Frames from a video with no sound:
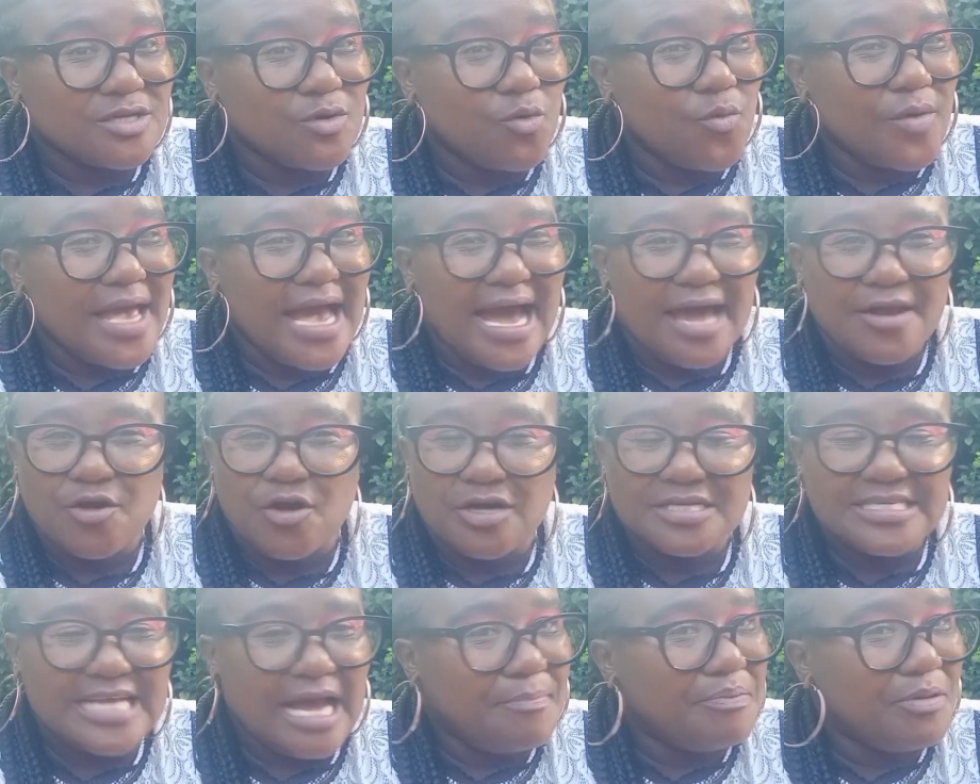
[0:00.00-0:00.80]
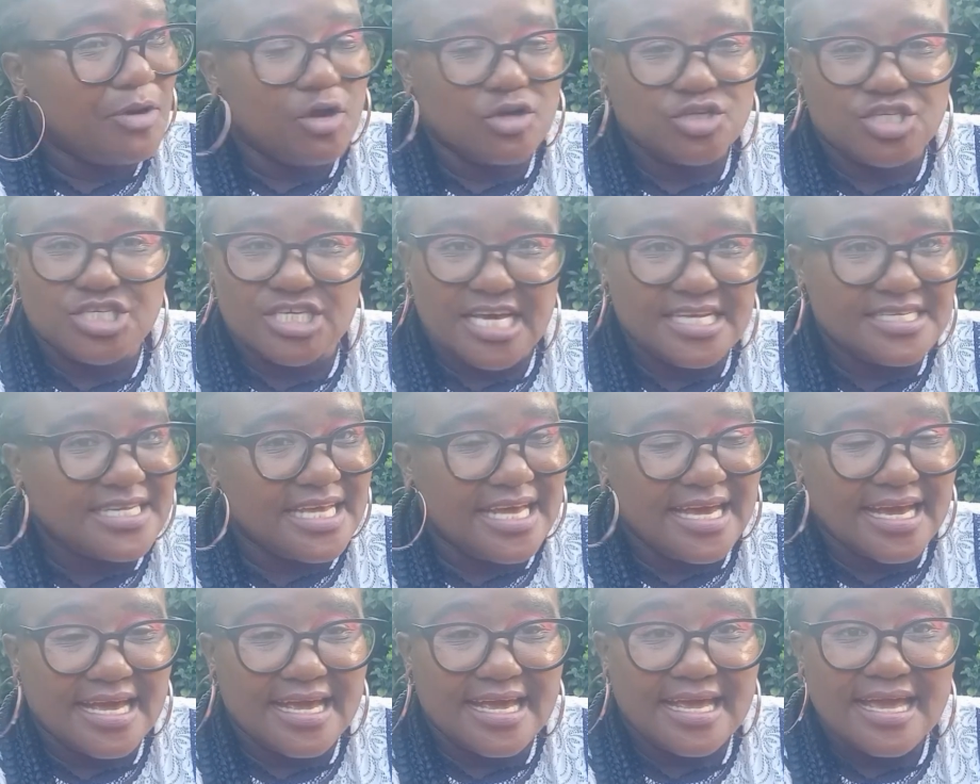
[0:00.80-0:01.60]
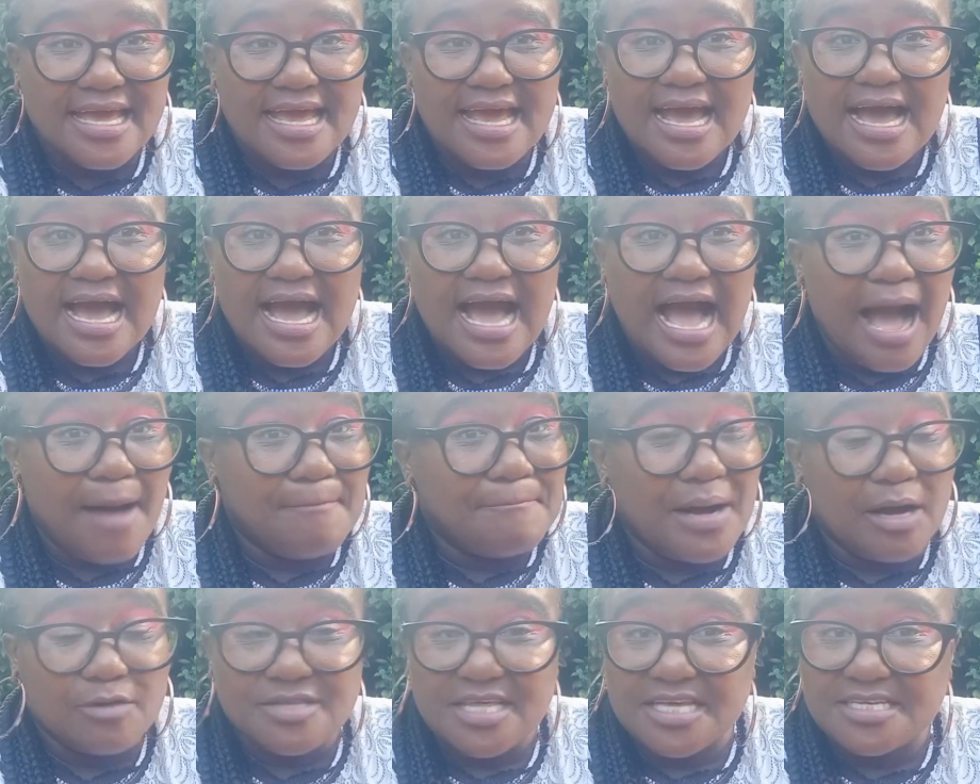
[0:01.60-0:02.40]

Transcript: We are not apologetic about